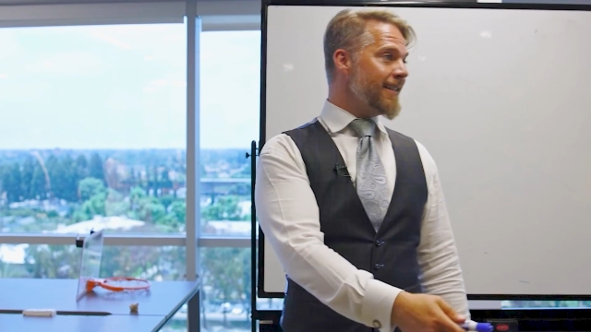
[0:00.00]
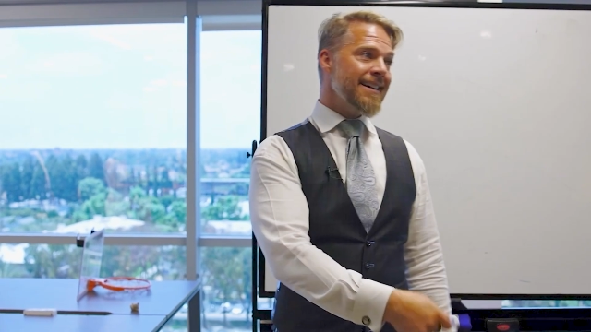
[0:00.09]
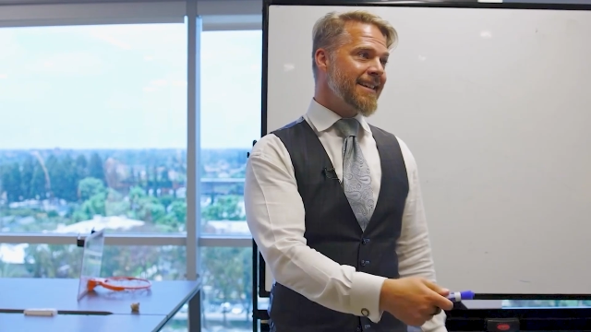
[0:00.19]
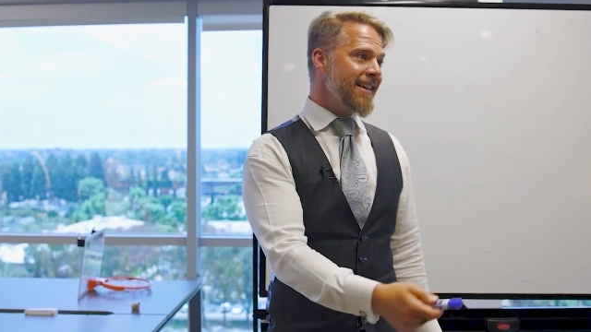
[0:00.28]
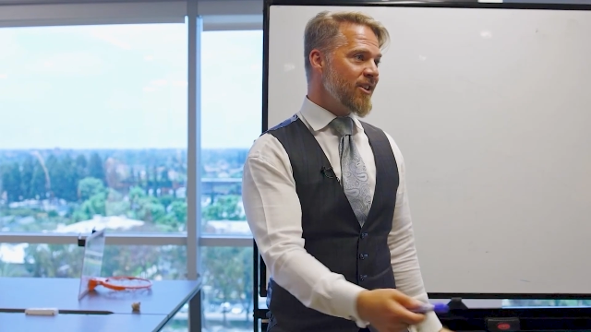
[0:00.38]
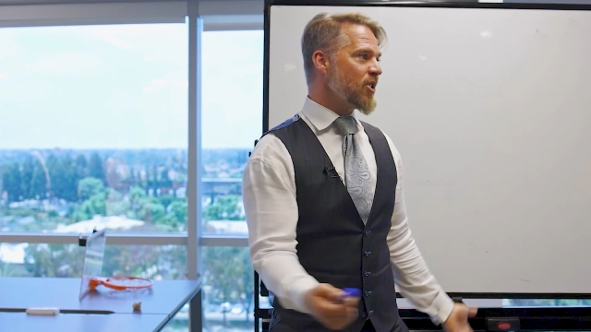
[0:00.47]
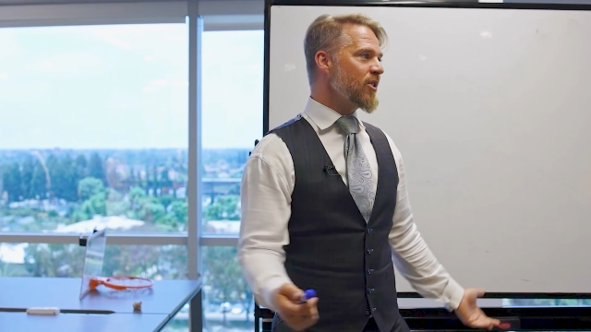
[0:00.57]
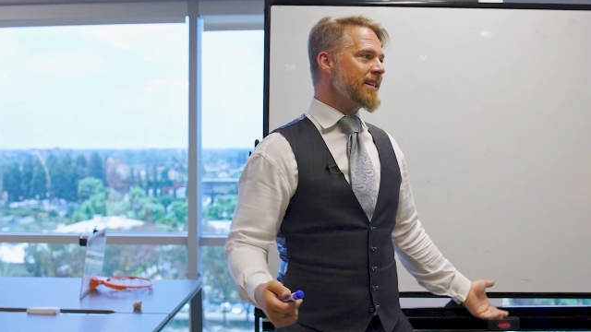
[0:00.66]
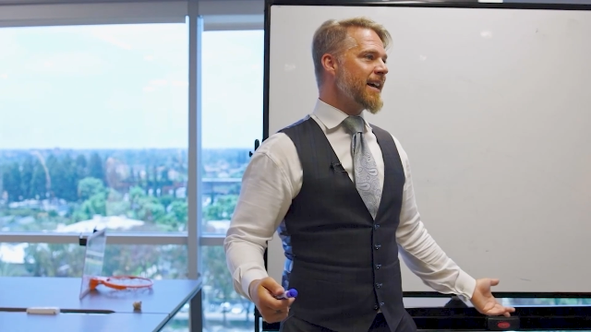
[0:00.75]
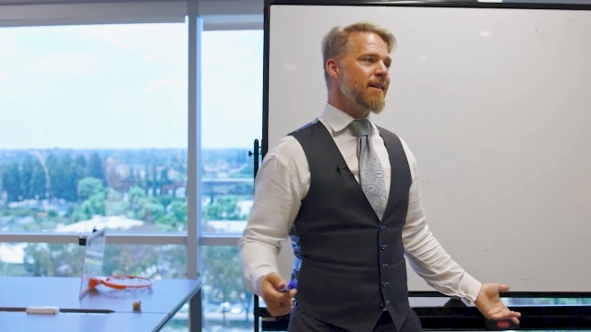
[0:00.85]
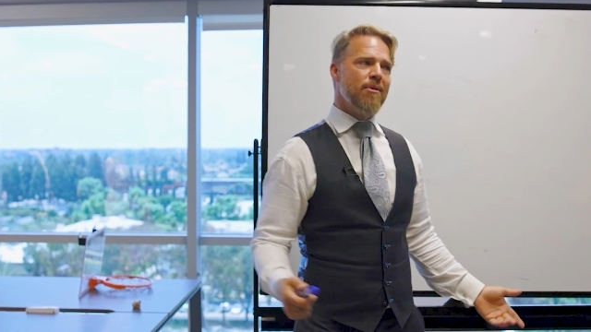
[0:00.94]
I say this all the
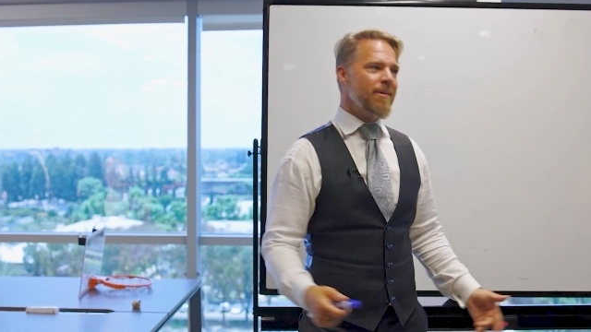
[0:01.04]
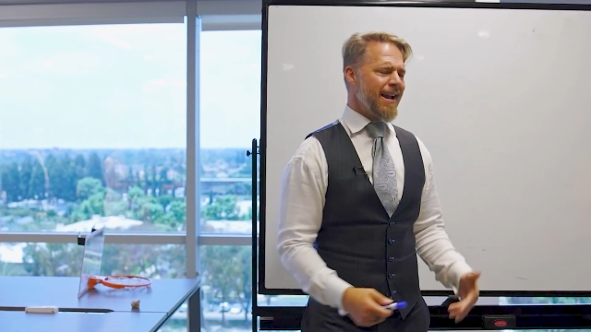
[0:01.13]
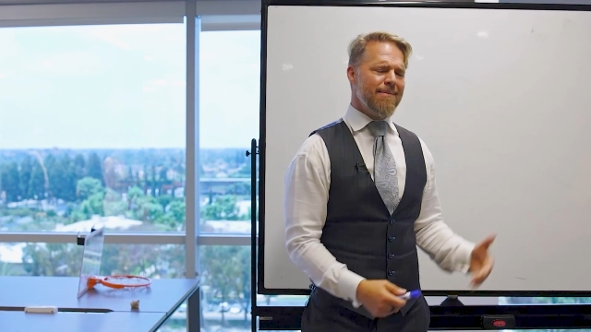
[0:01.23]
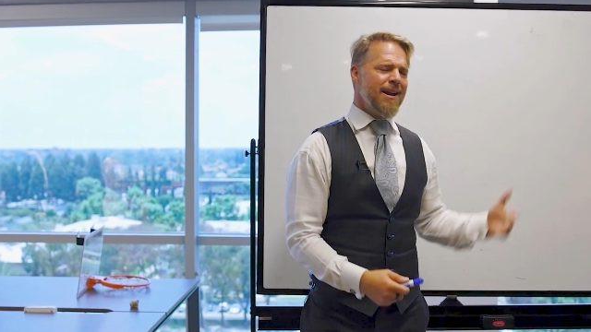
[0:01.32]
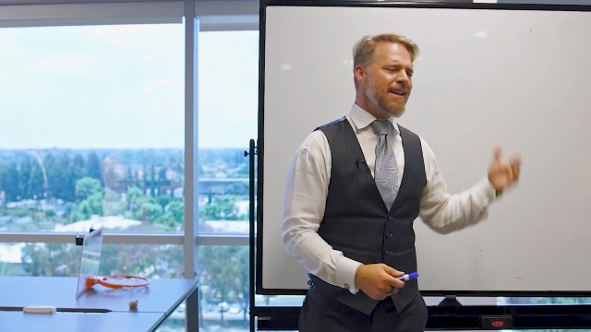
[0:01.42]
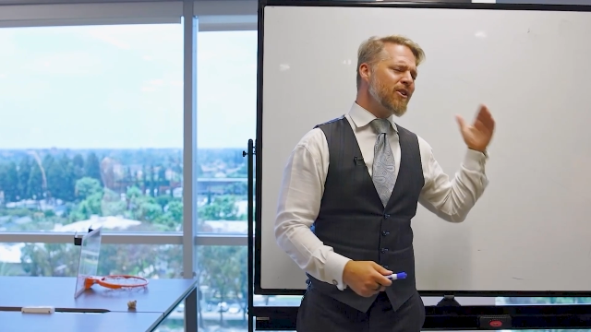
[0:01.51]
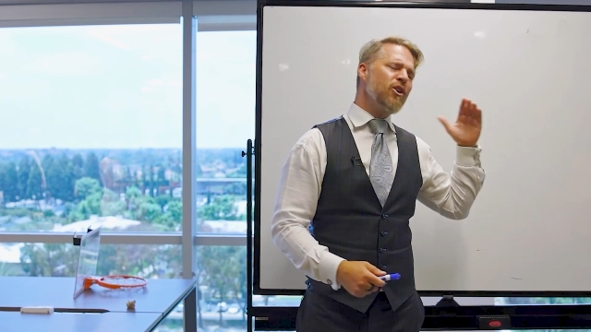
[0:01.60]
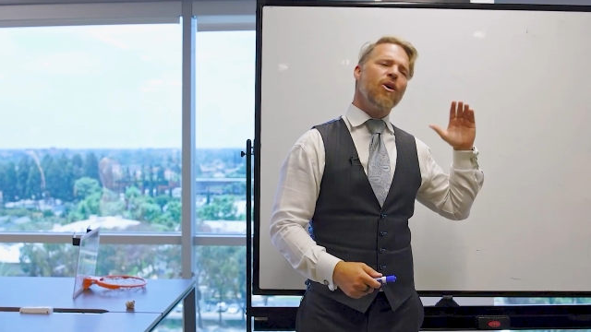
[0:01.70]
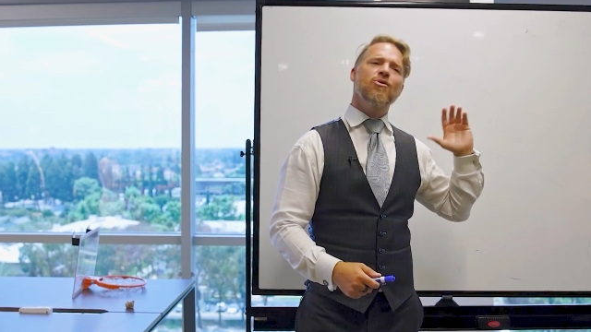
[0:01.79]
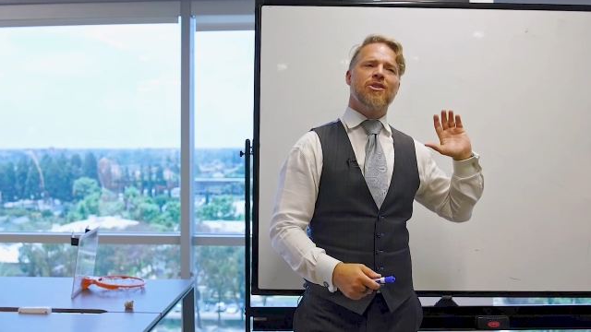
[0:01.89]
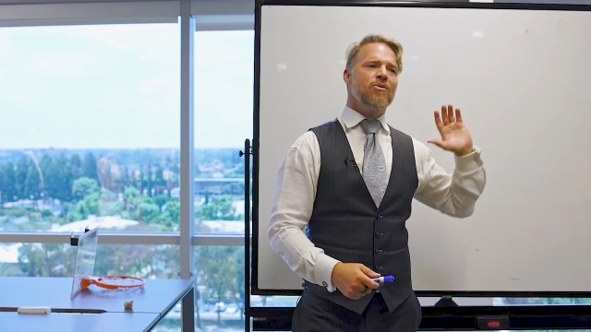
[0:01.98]
time. I'm like, I'm not even
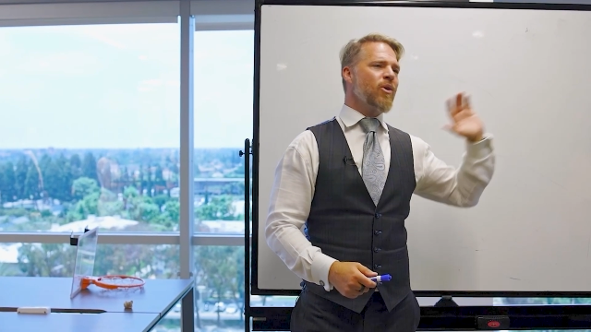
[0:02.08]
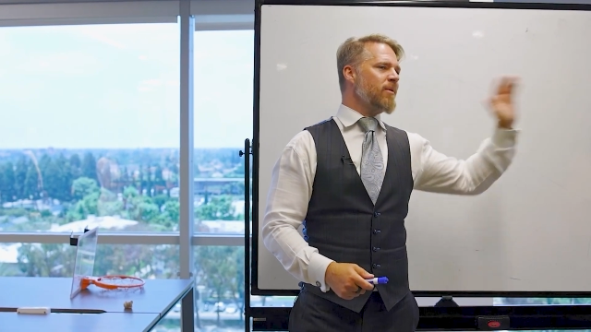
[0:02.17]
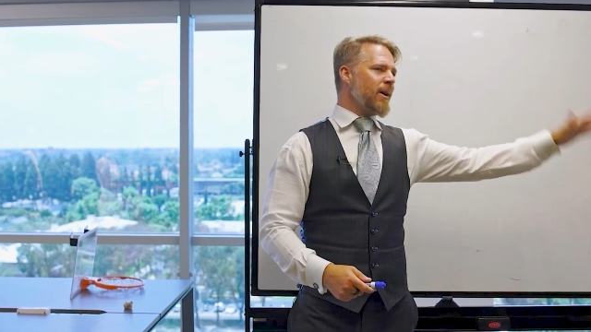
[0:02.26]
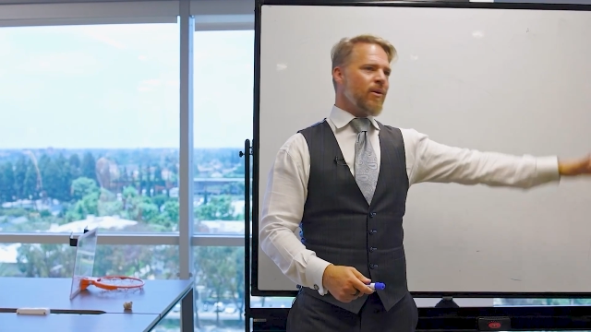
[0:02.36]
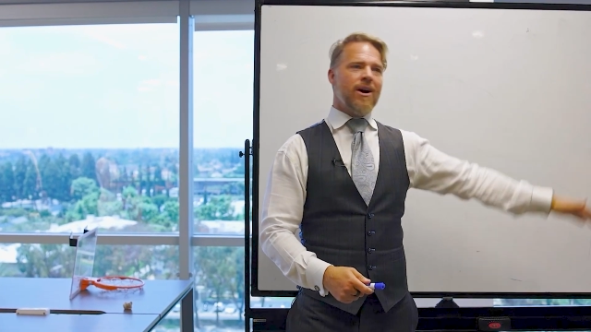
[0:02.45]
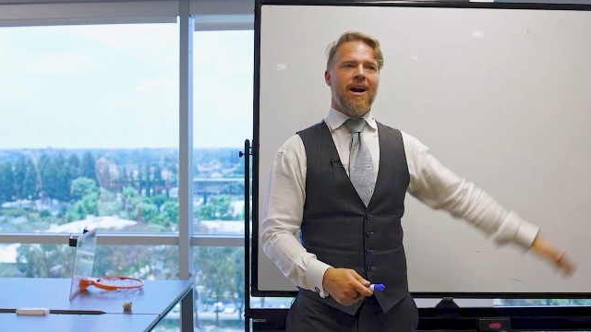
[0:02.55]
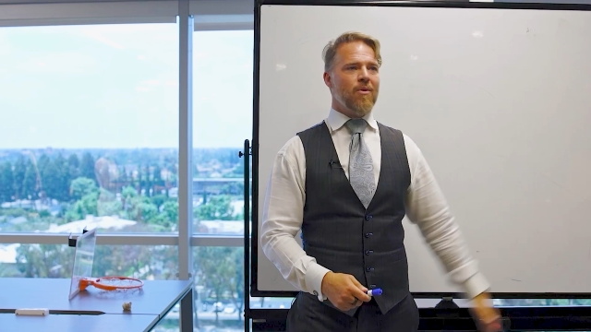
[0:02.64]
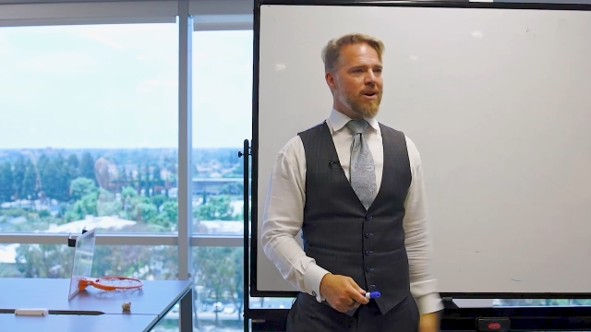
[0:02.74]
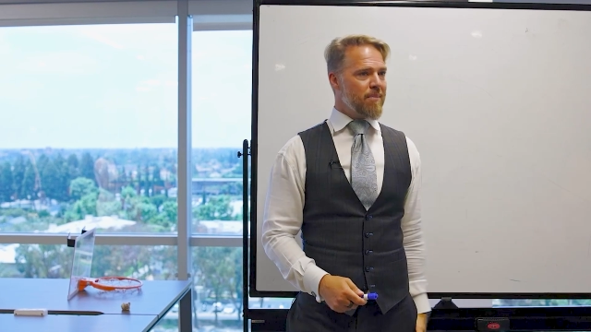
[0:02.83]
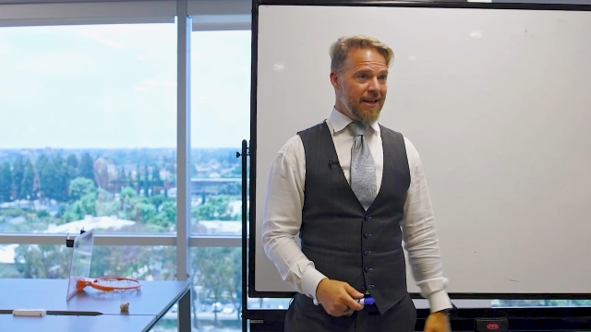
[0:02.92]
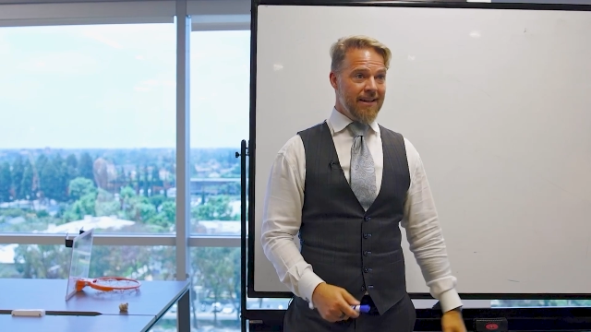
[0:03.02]
close to where I
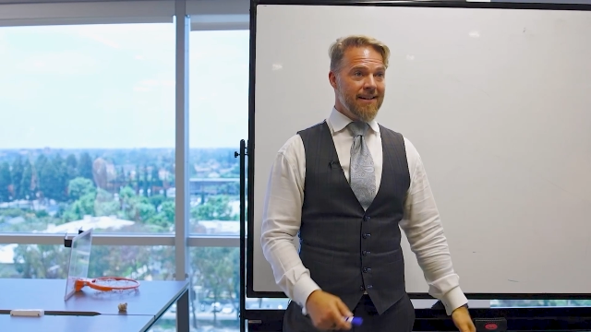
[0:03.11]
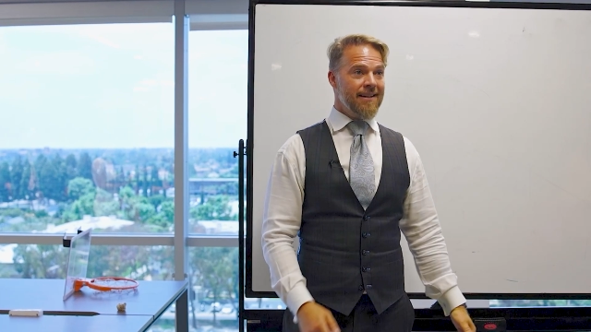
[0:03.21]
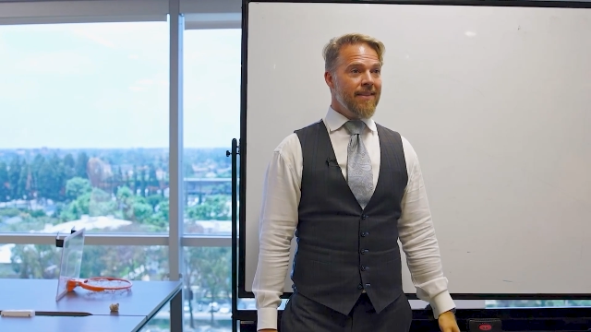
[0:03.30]
want to be.